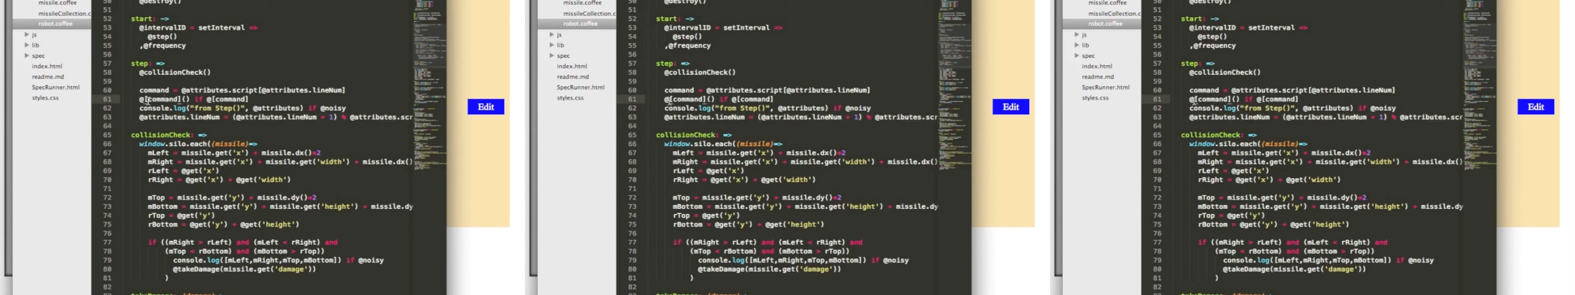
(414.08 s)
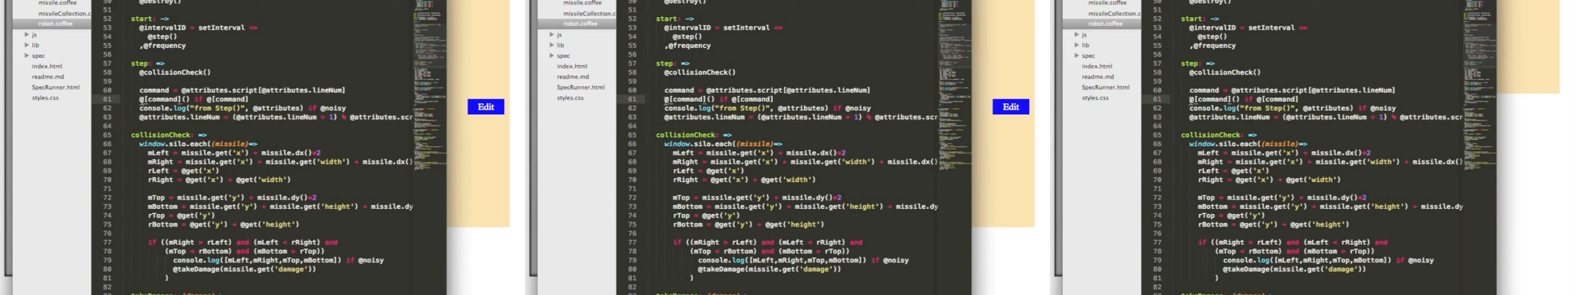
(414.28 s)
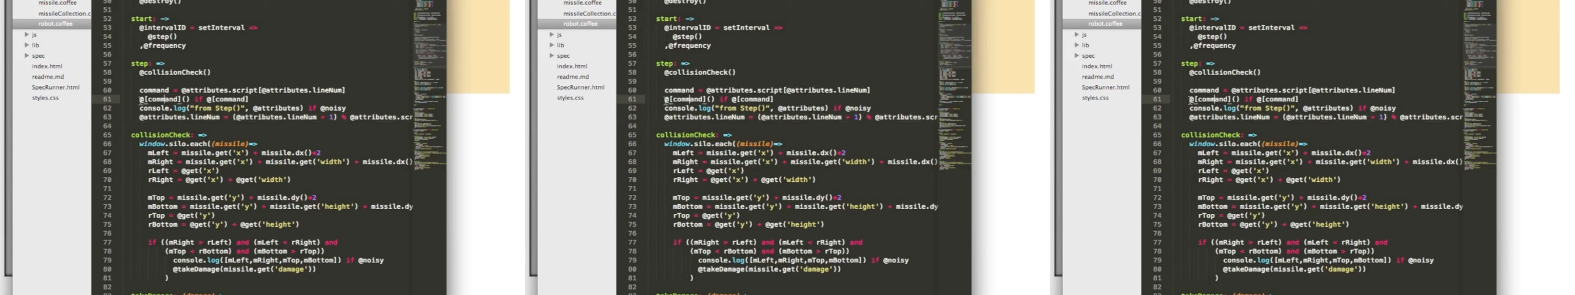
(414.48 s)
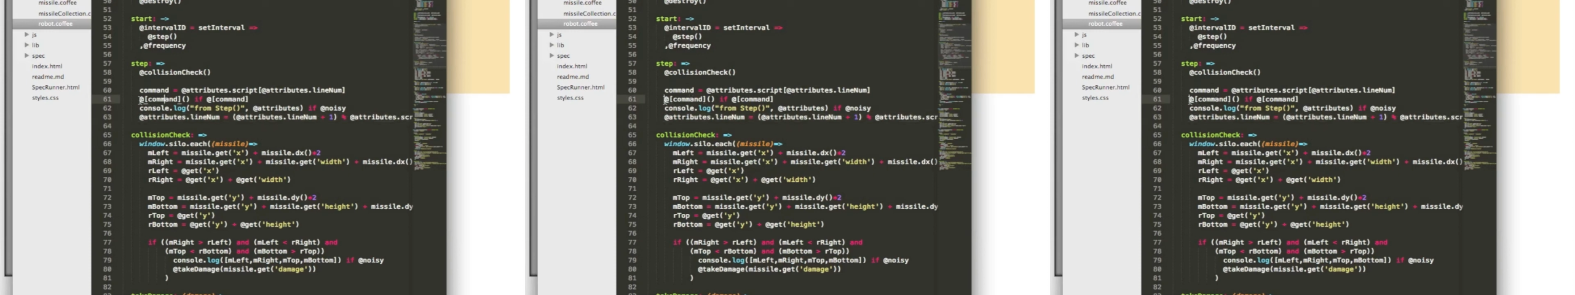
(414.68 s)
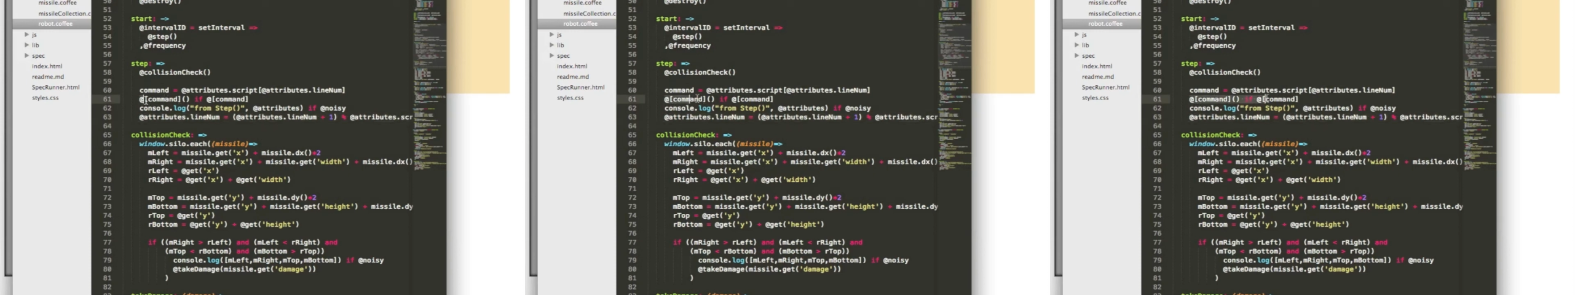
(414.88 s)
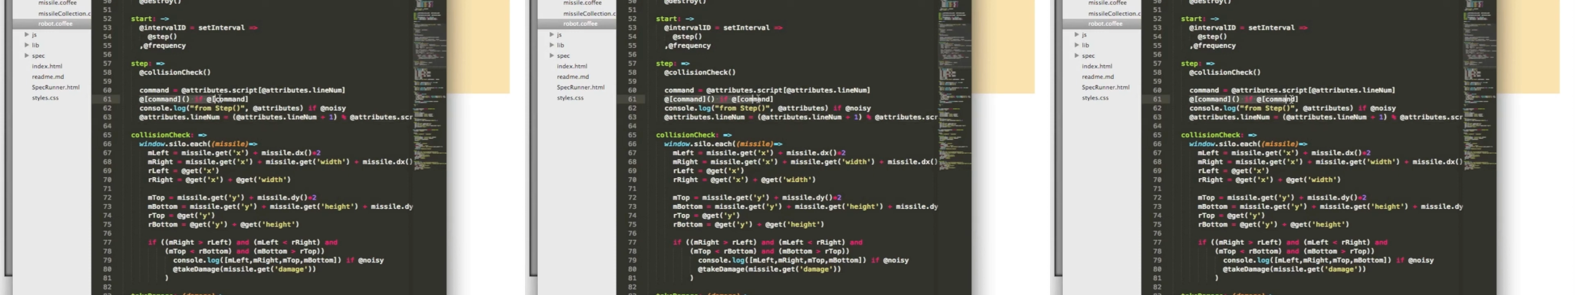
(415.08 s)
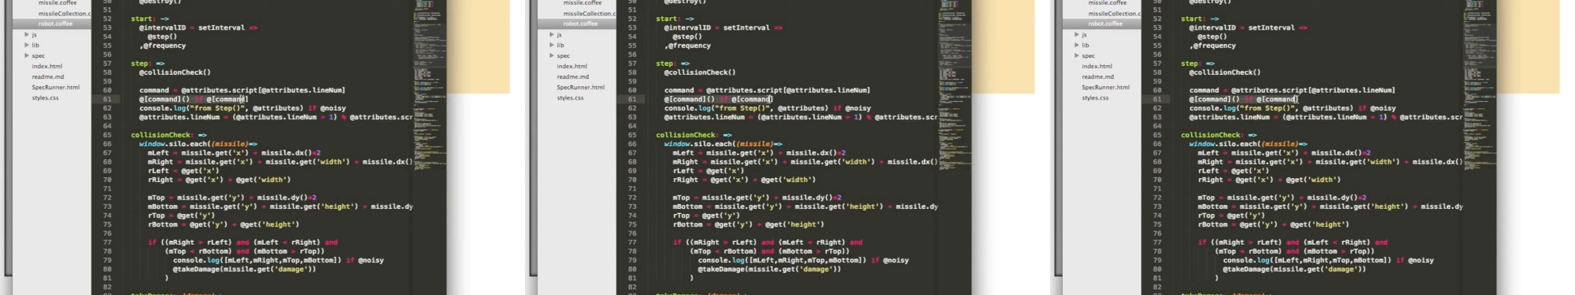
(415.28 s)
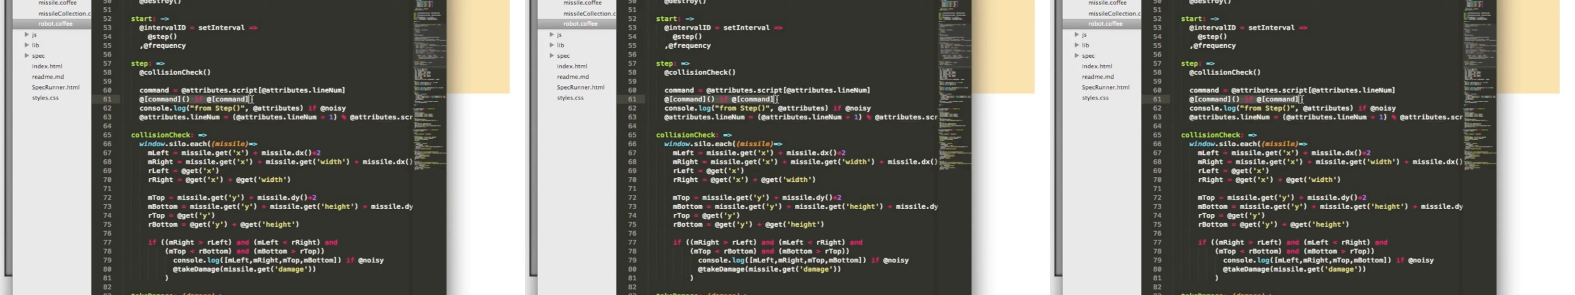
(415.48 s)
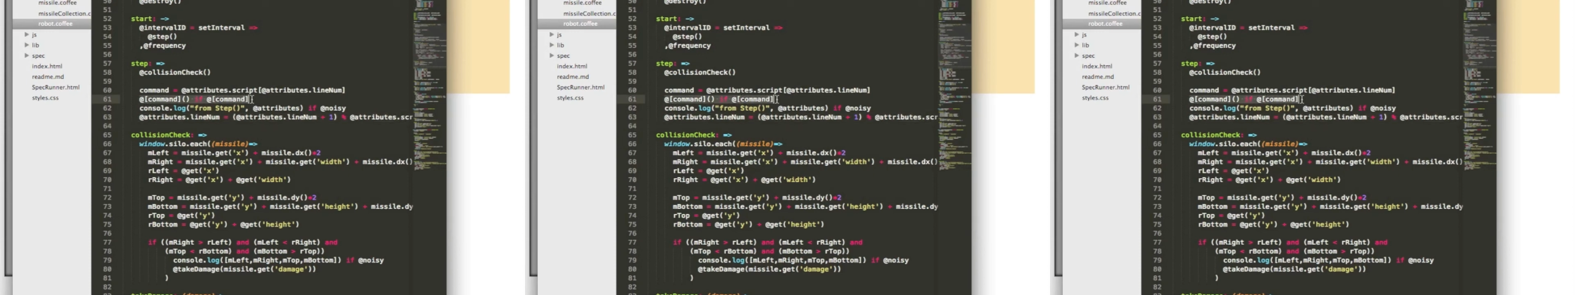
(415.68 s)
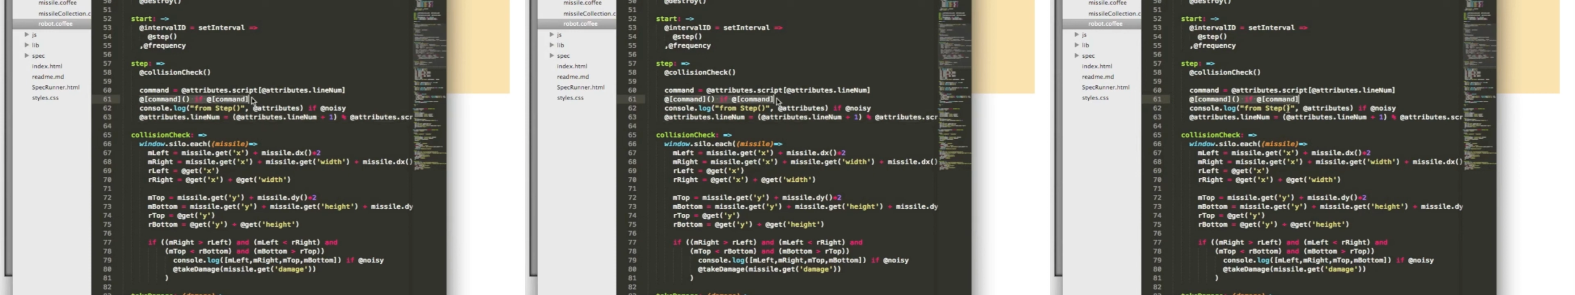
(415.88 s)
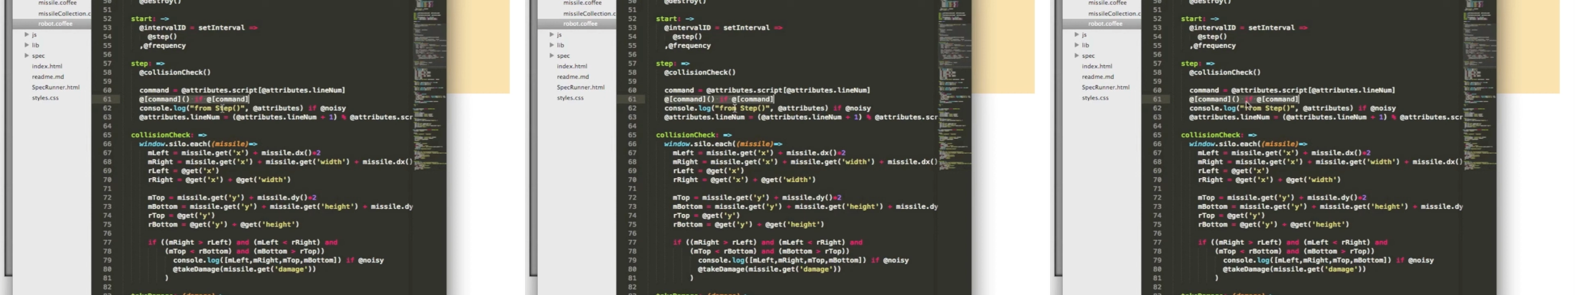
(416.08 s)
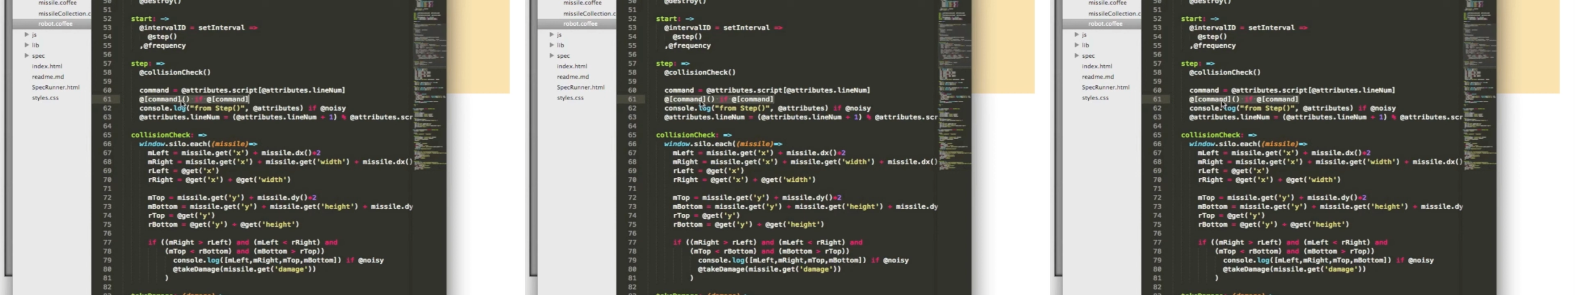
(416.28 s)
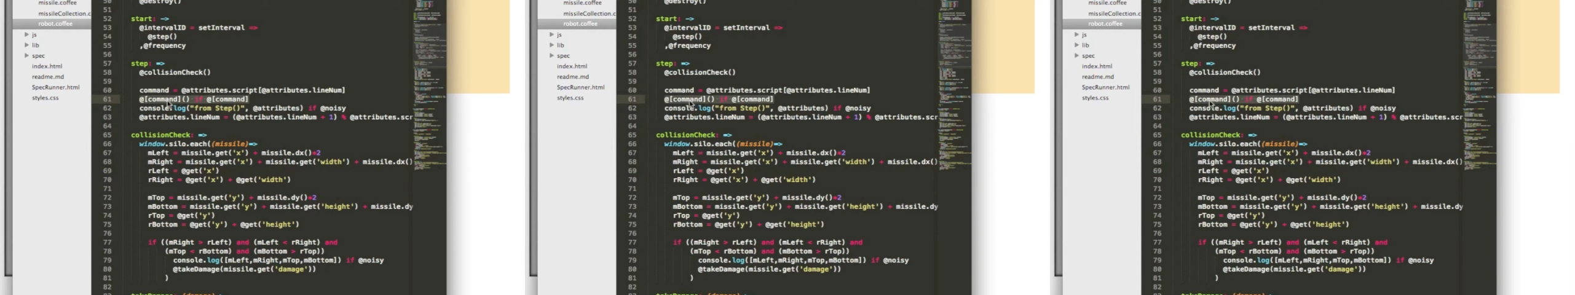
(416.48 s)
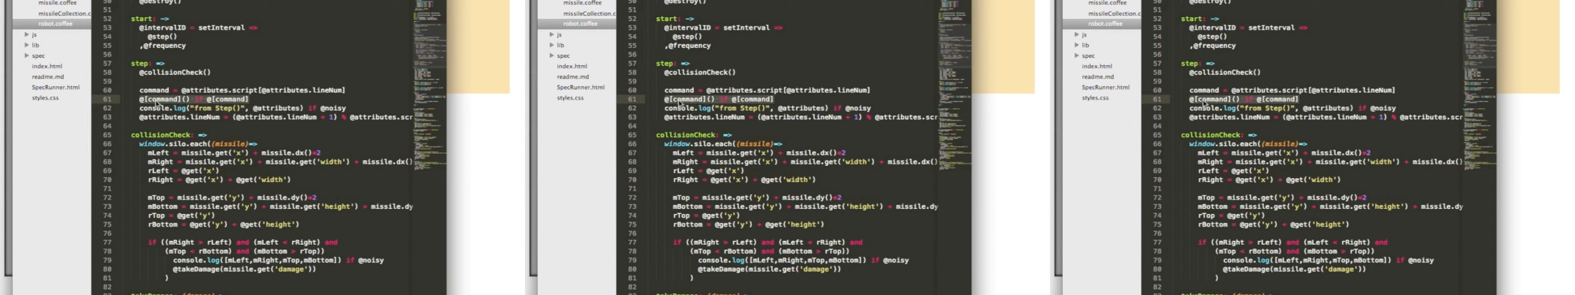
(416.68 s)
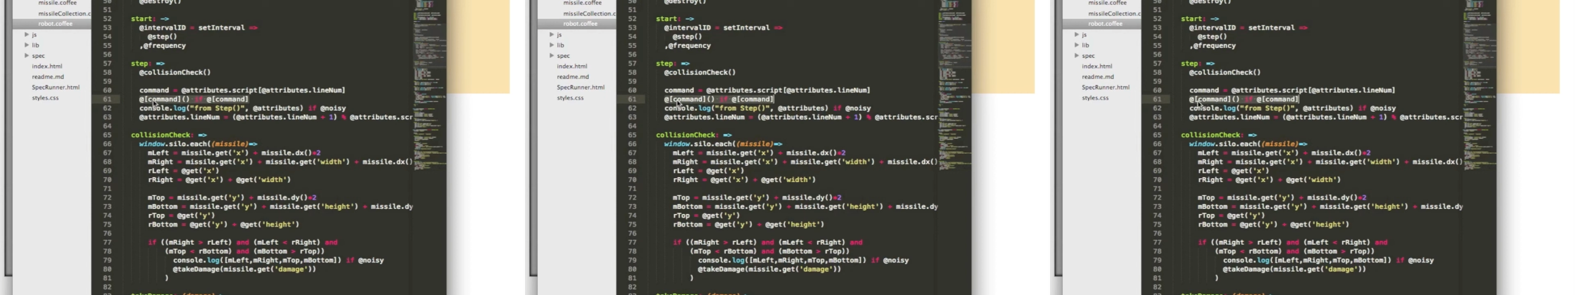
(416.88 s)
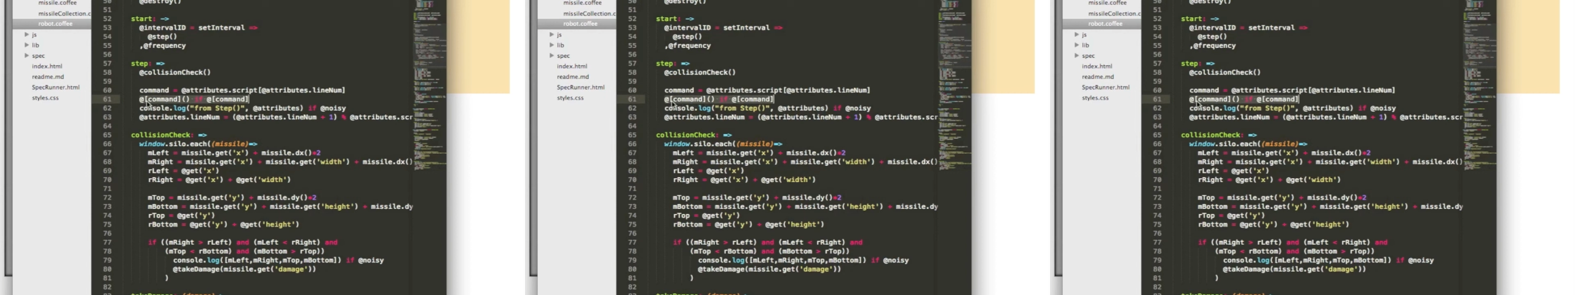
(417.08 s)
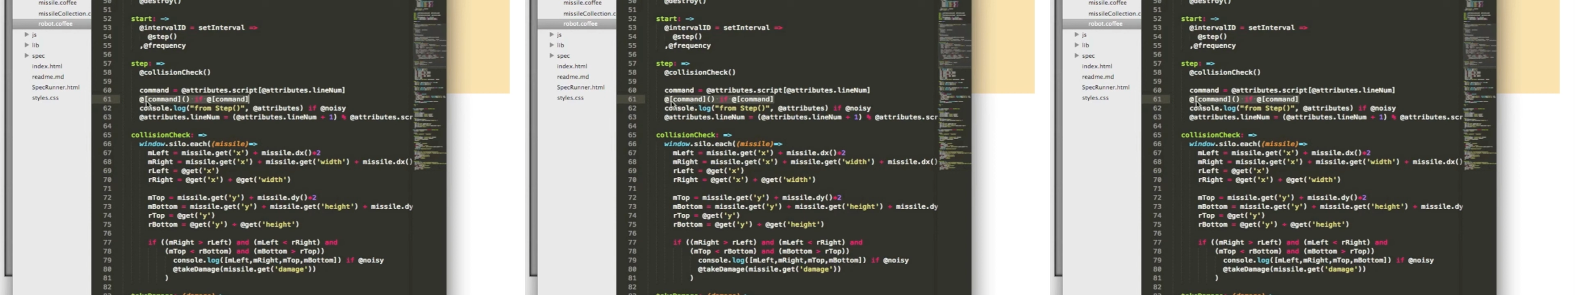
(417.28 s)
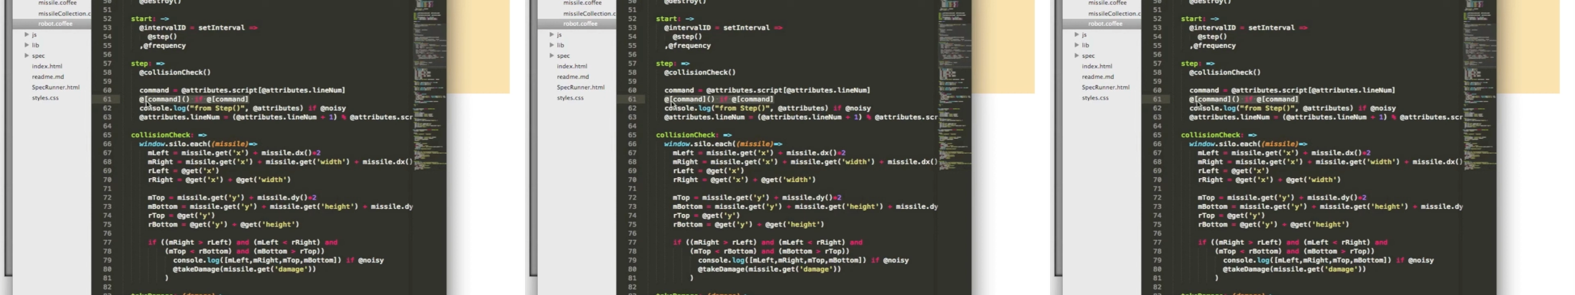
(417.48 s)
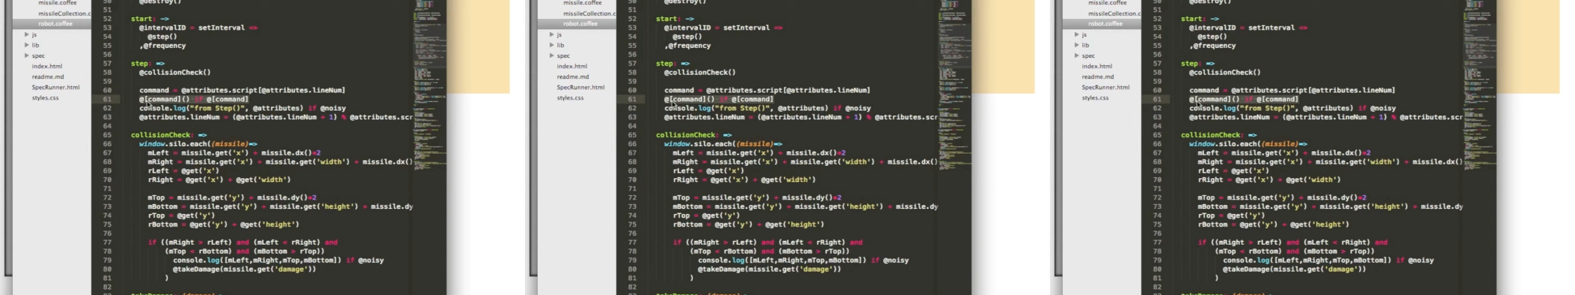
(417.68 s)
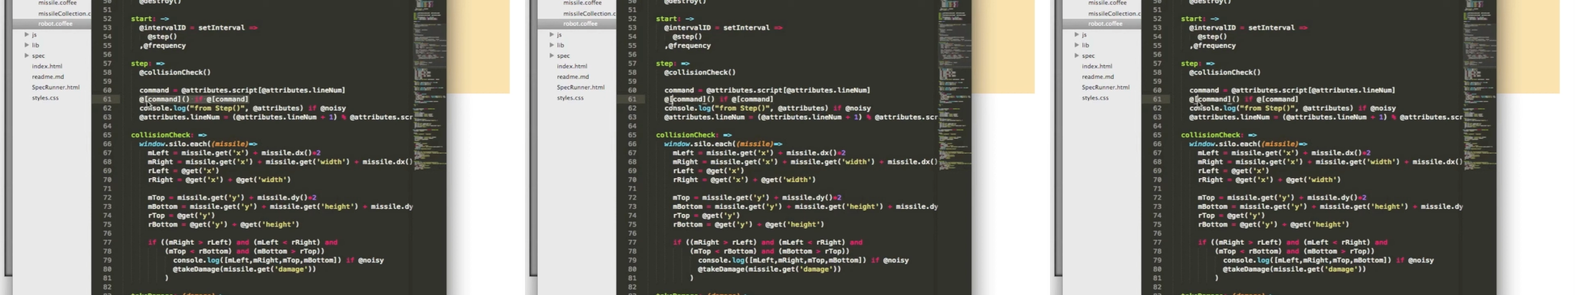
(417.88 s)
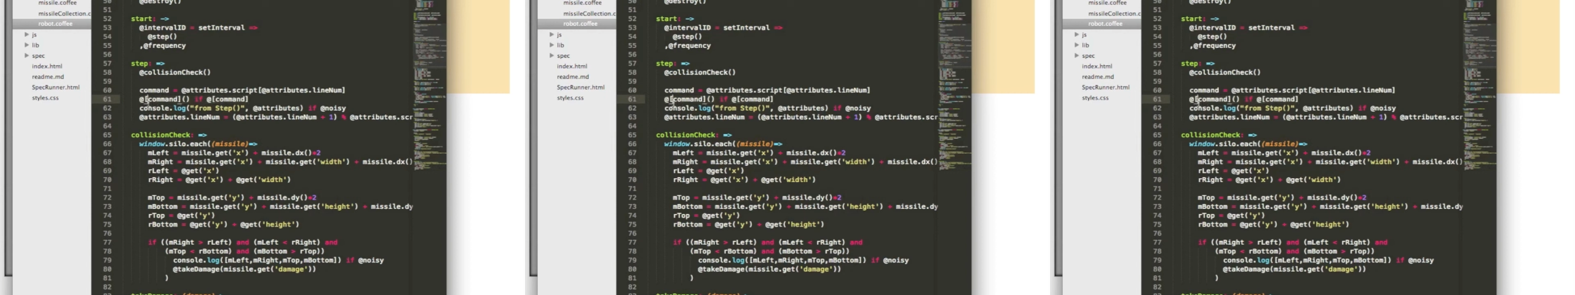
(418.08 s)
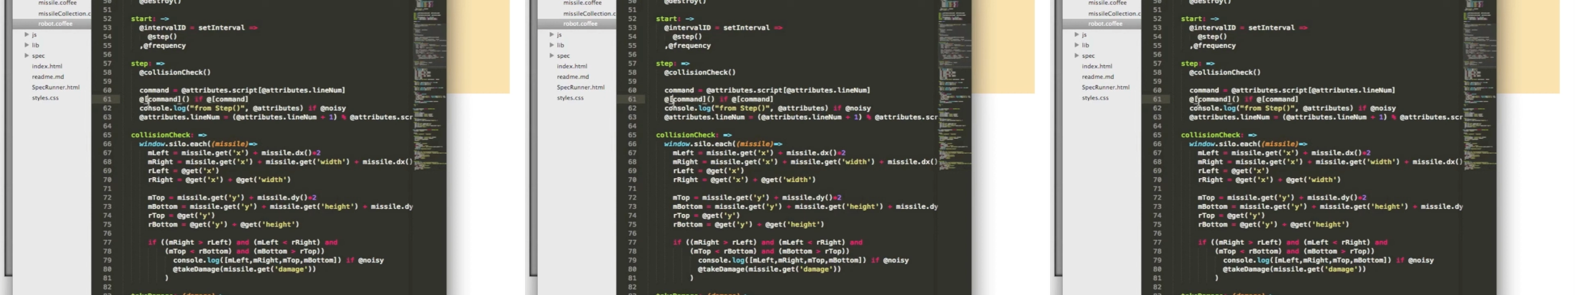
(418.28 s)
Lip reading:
No face is visible, so there are no lips to read.